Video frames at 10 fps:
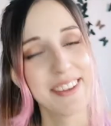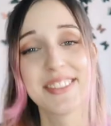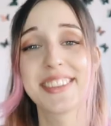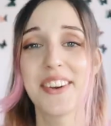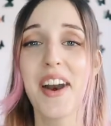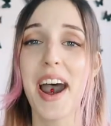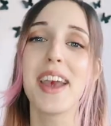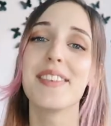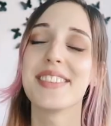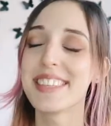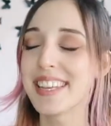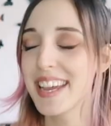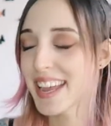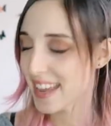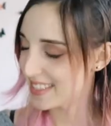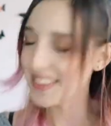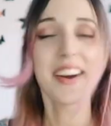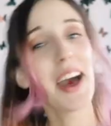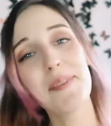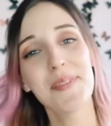I'm so hyped. So
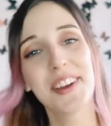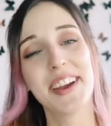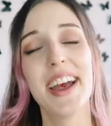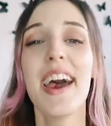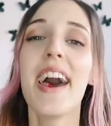hyper.